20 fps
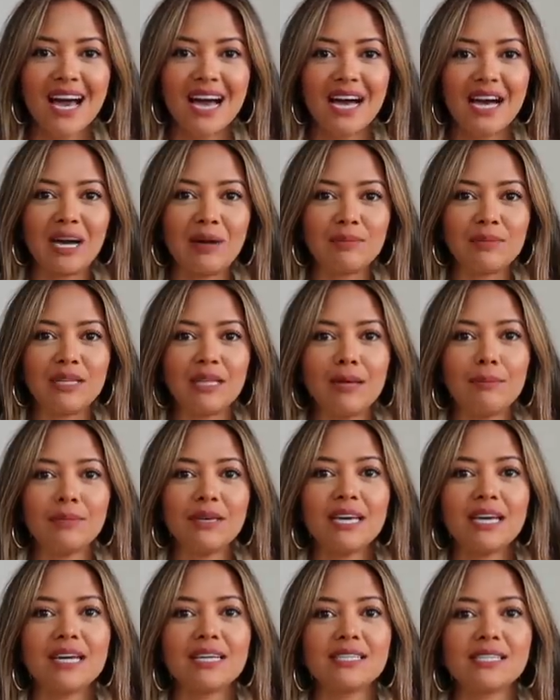Let
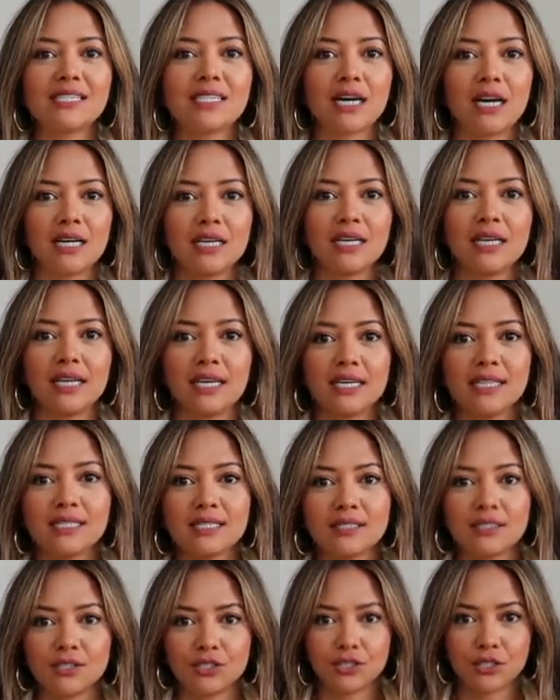me untuck
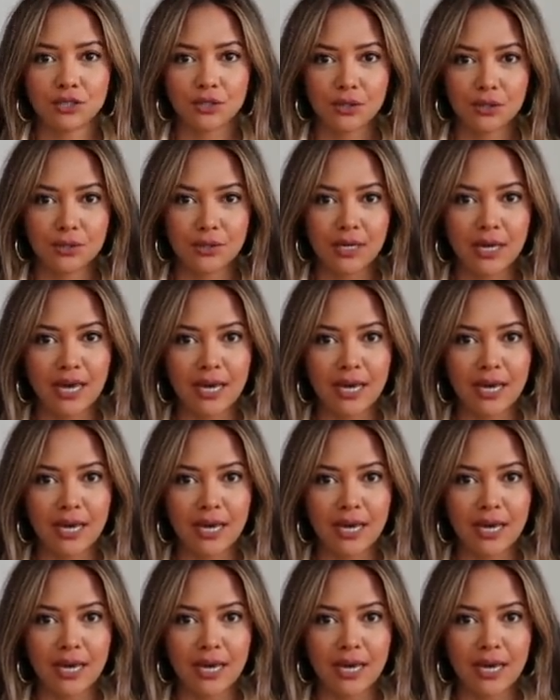it to show you